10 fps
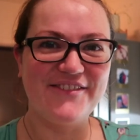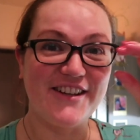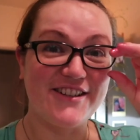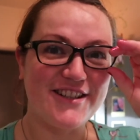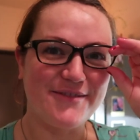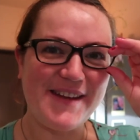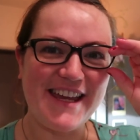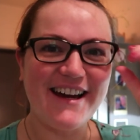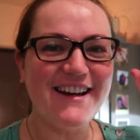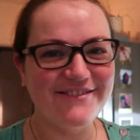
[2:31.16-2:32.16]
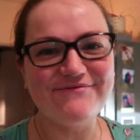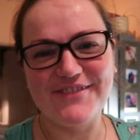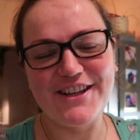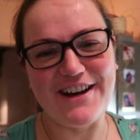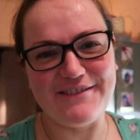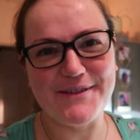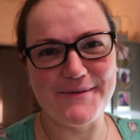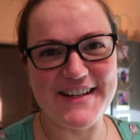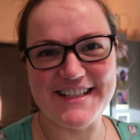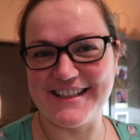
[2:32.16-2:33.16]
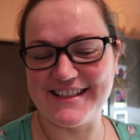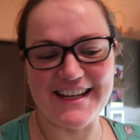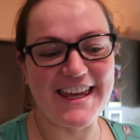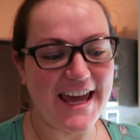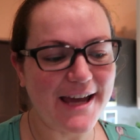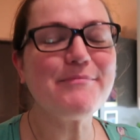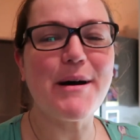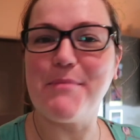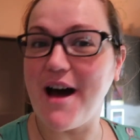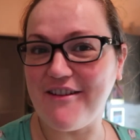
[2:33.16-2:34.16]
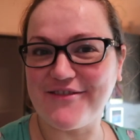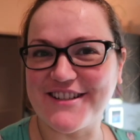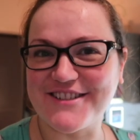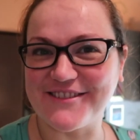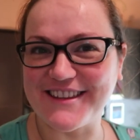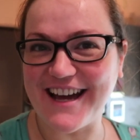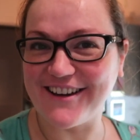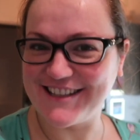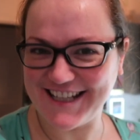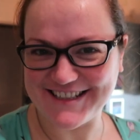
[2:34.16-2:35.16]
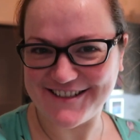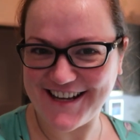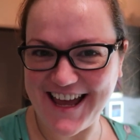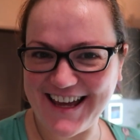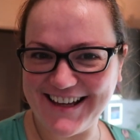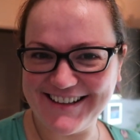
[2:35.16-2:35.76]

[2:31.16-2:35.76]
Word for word: Future Mia, you have permission to kick my butt for showing that on the internet.